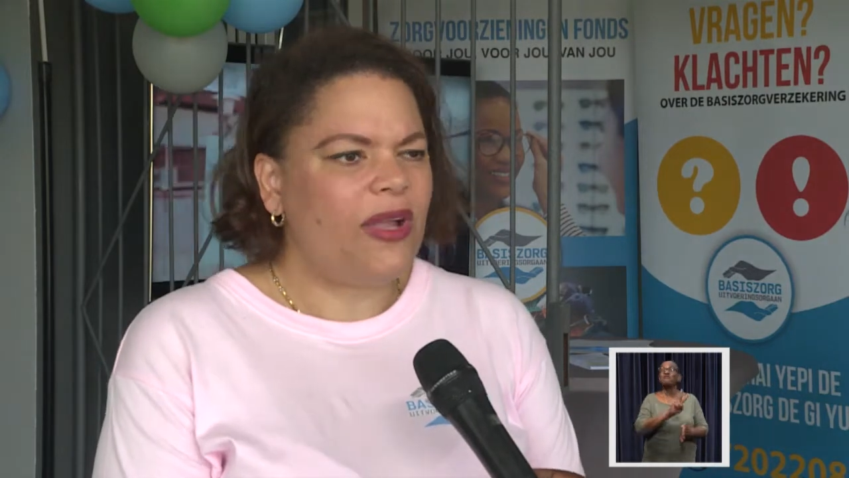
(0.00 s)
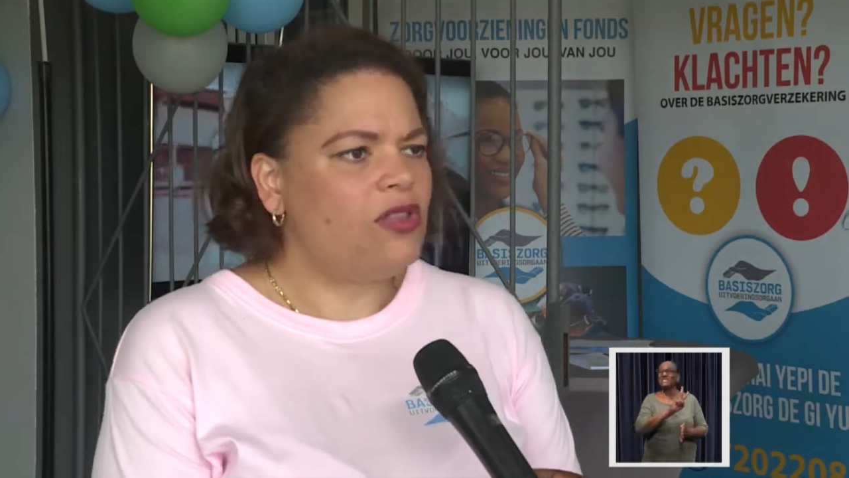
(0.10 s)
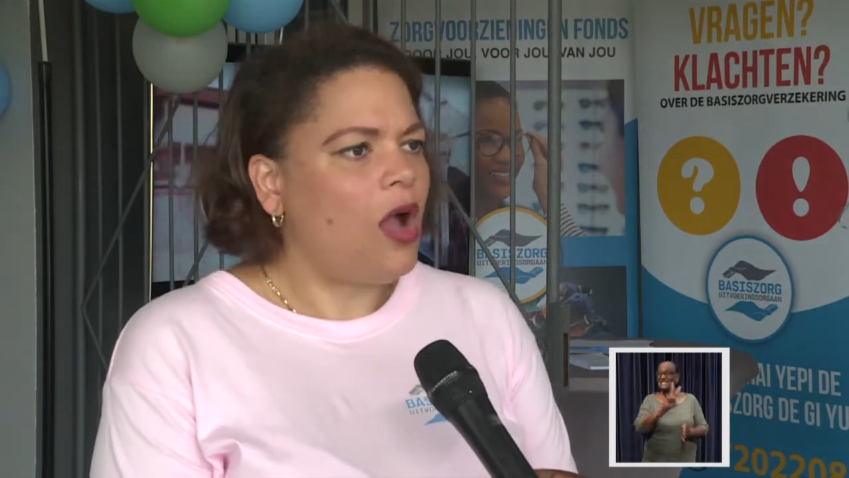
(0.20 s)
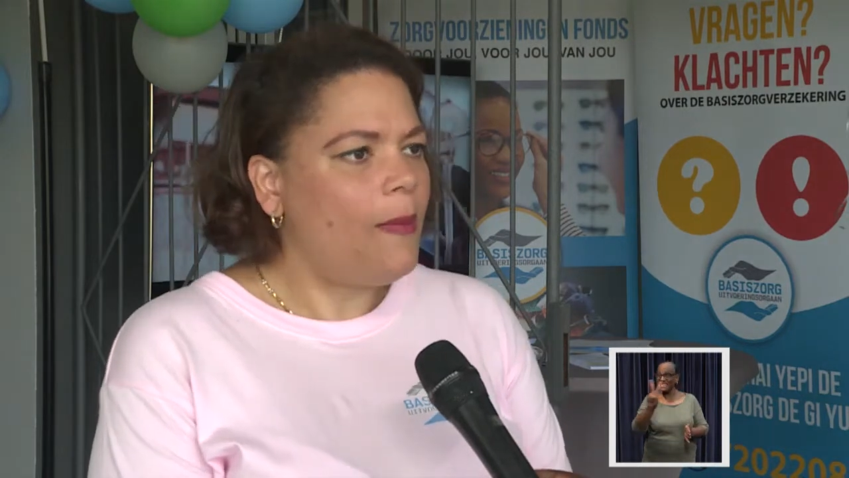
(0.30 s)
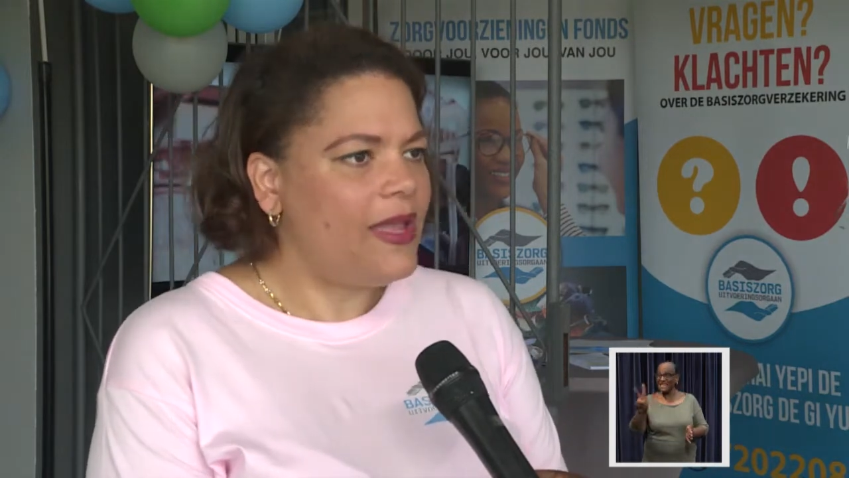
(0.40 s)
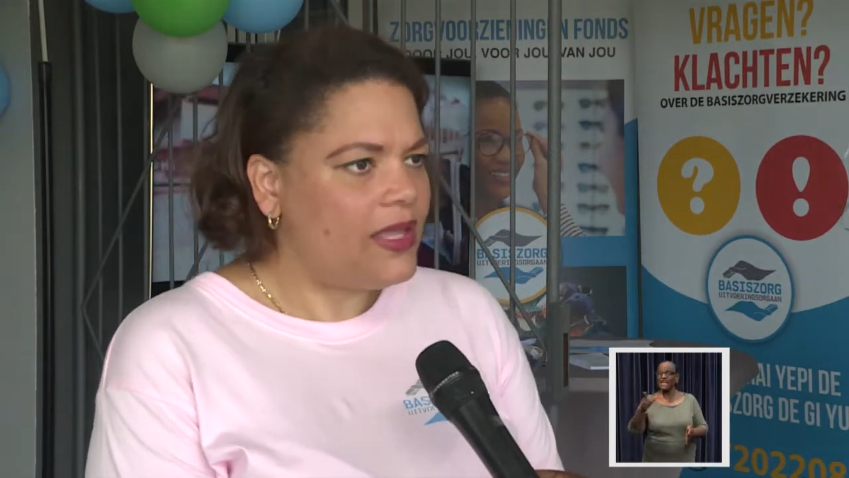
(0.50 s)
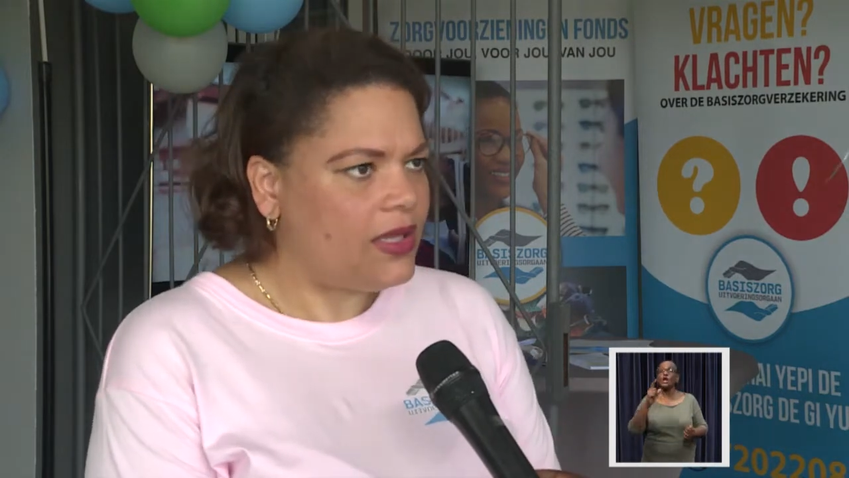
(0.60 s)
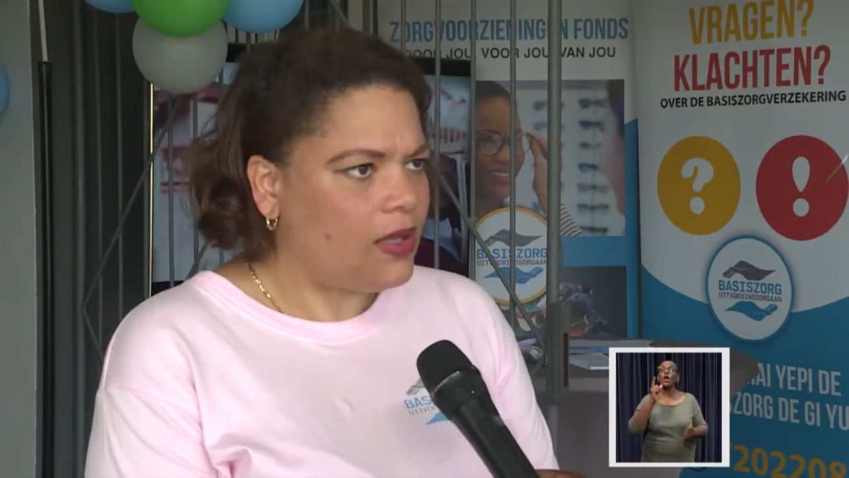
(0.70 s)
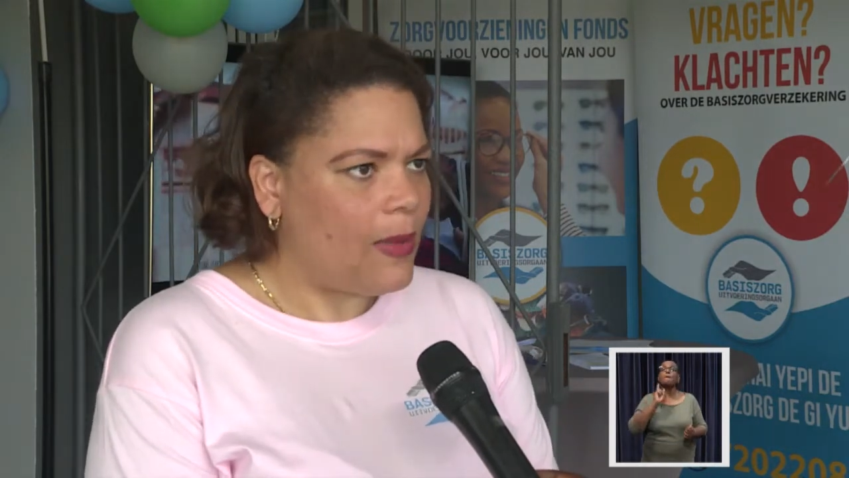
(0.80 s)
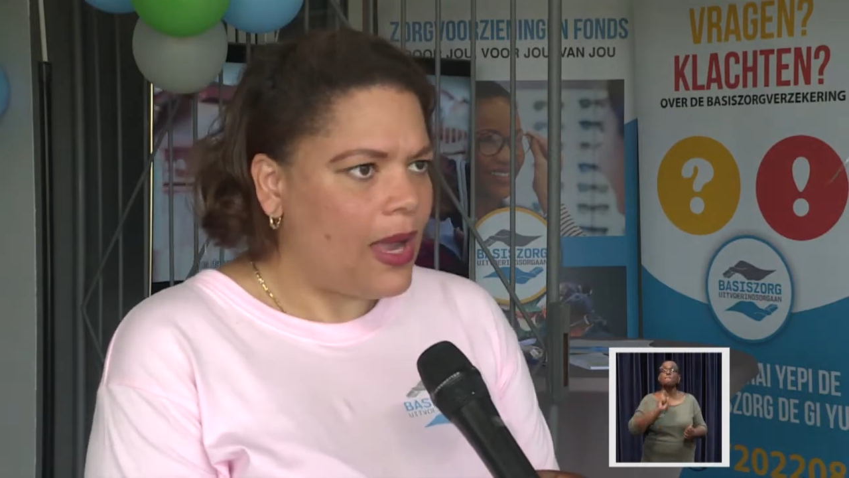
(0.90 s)
to
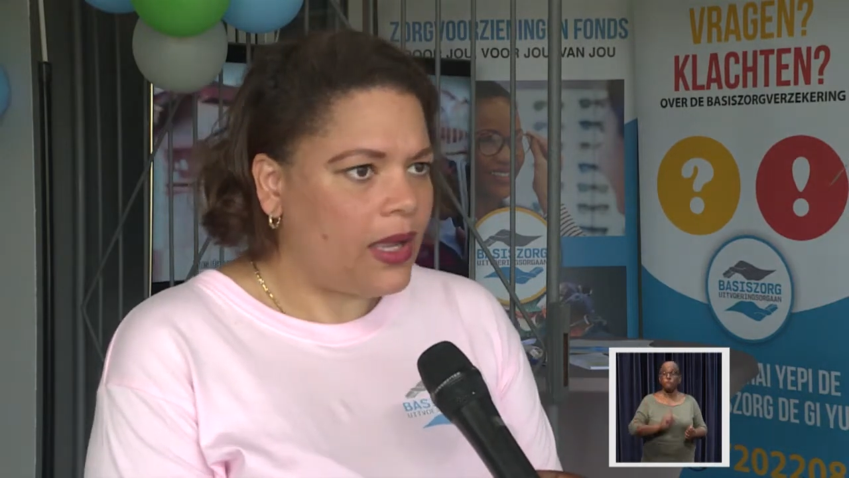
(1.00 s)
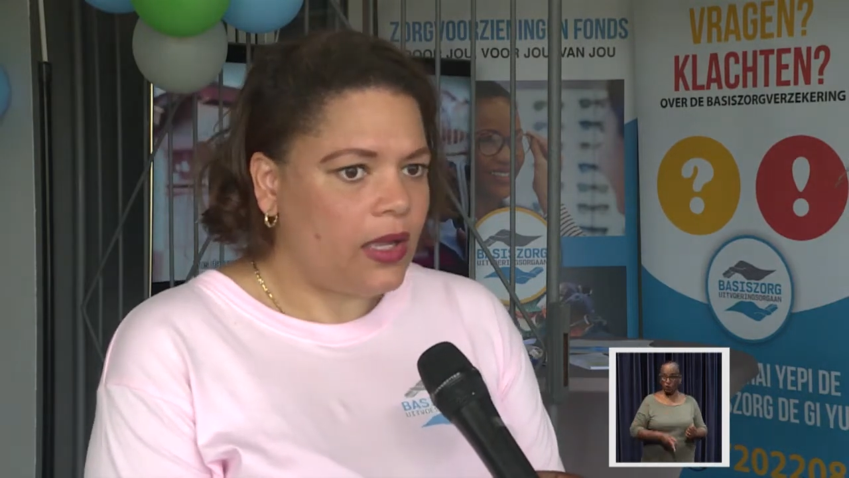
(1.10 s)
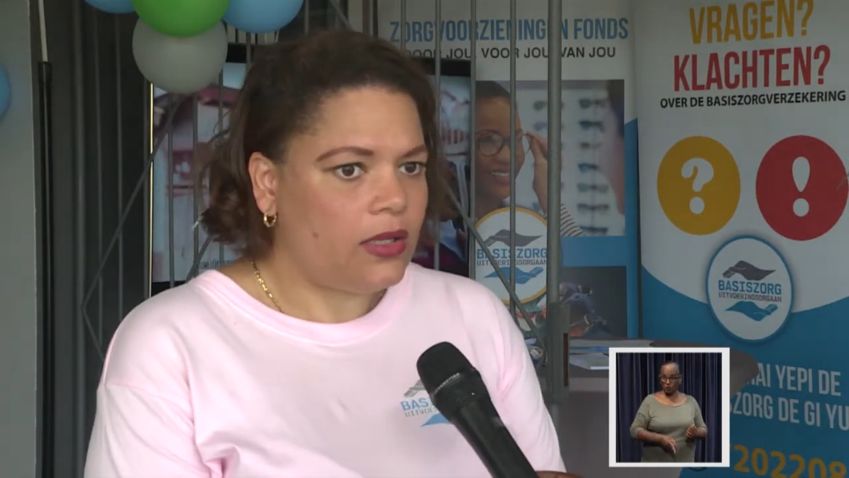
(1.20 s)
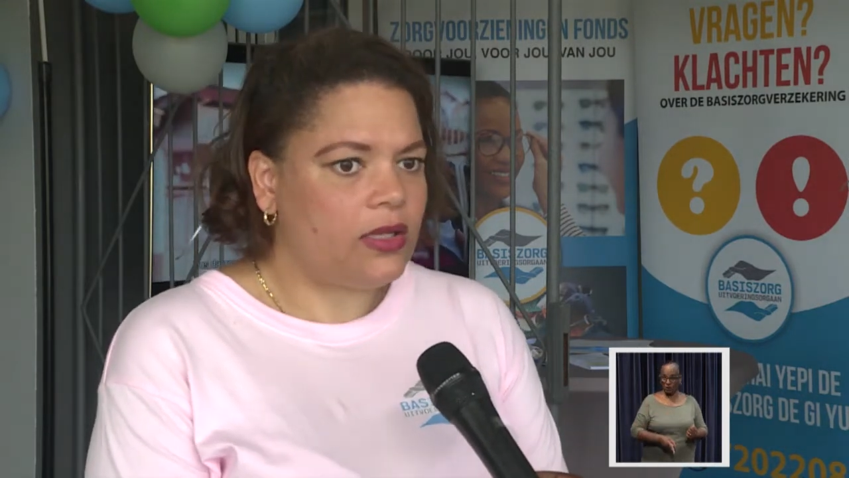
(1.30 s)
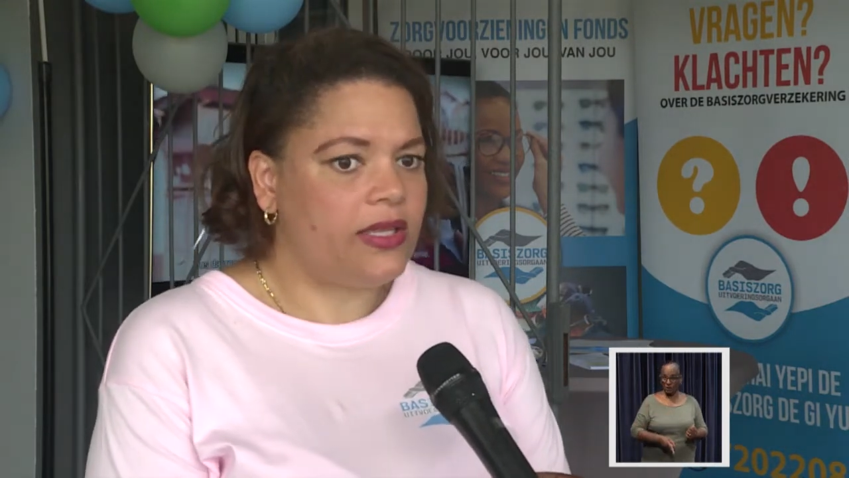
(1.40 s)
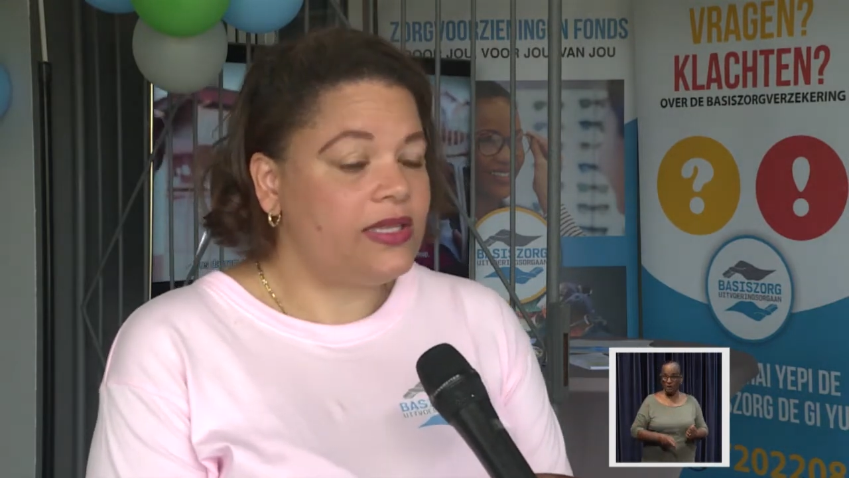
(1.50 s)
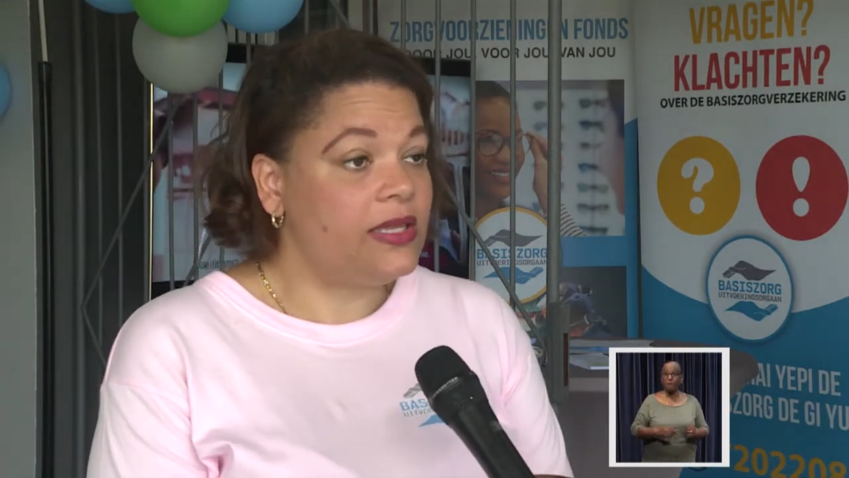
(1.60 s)
insure himself.